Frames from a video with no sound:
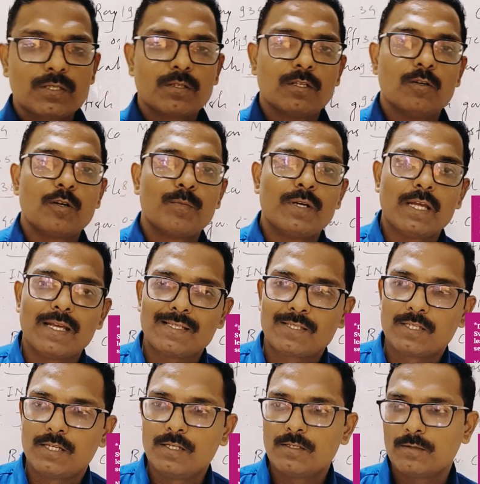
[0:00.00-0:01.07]
government has
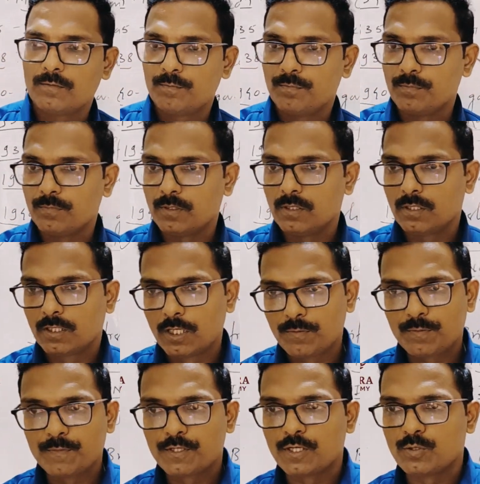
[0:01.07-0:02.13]
sent Cripps
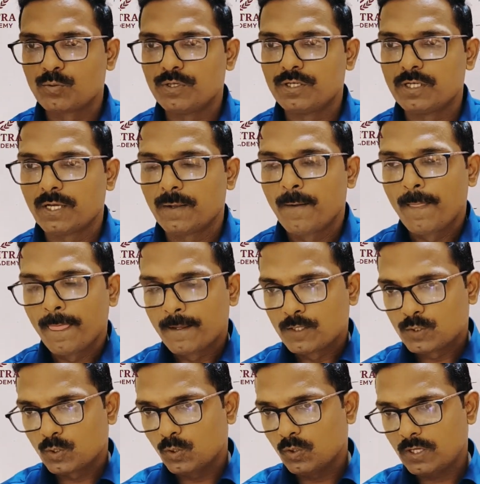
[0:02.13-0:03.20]
mission to India.
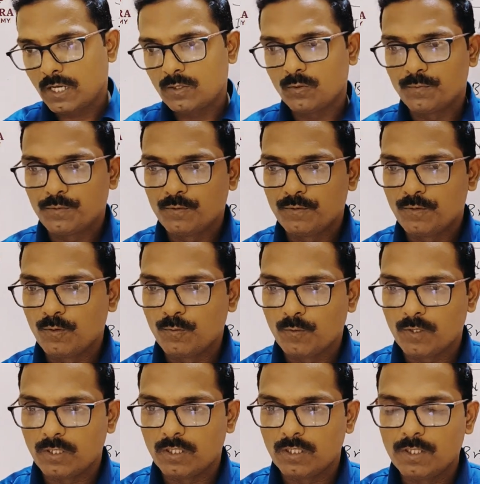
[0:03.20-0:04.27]
So overall,
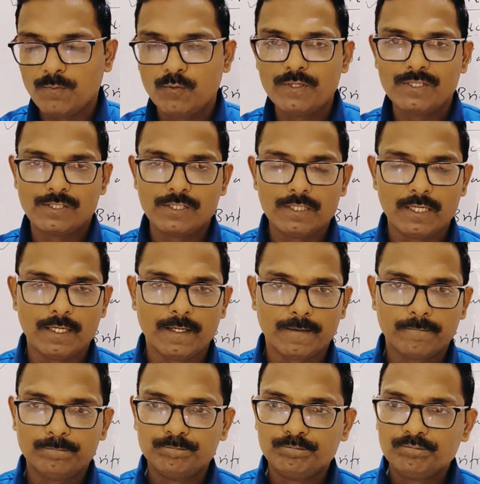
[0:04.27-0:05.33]
if we see here,
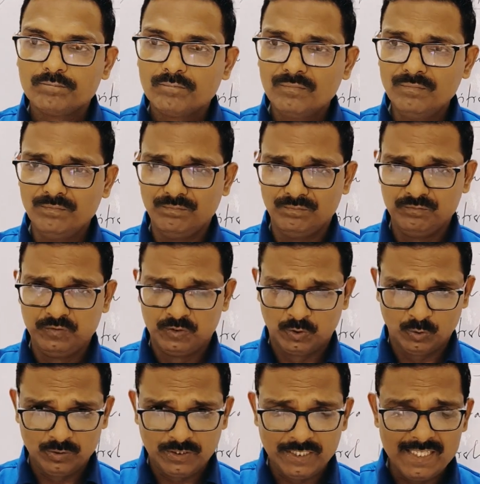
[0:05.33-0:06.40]
so
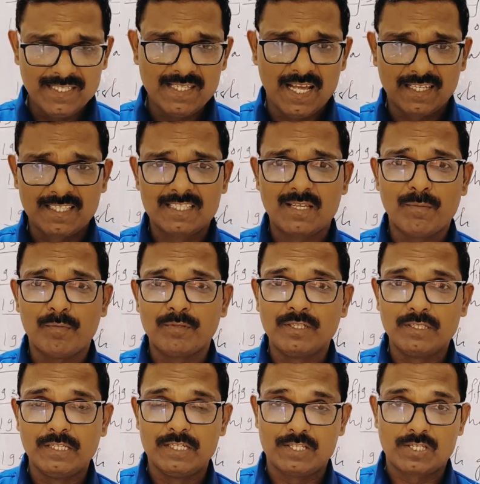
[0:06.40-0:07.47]
these are some of the
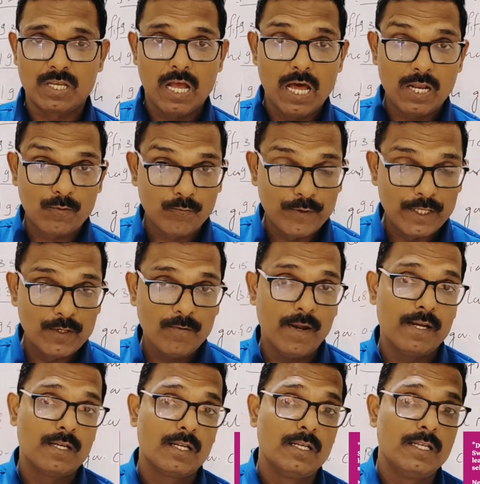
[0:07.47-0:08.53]
dates are very
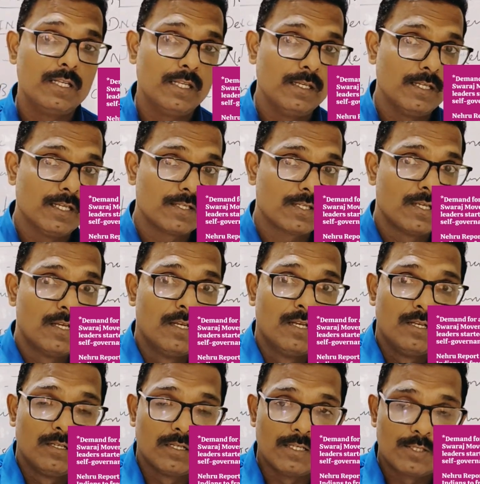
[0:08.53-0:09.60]
vital in India's
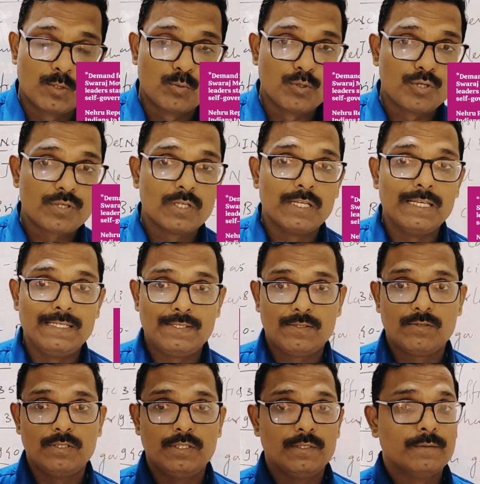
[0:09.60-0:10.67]
constitutional
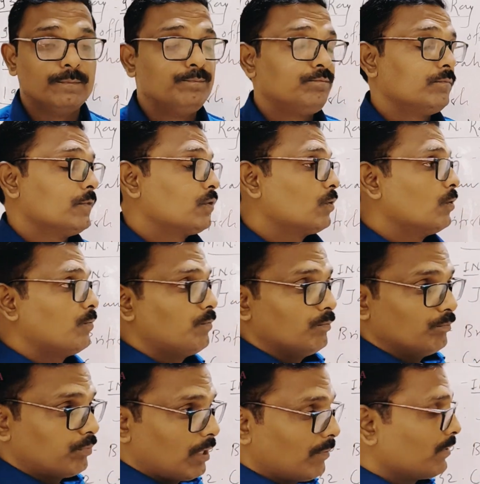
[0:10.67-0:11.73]
history. So
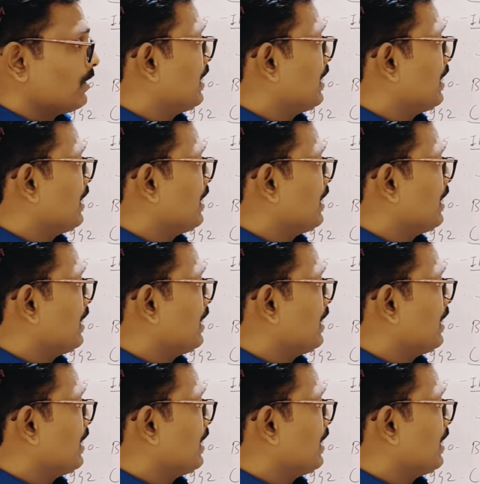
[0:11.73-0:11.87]
from the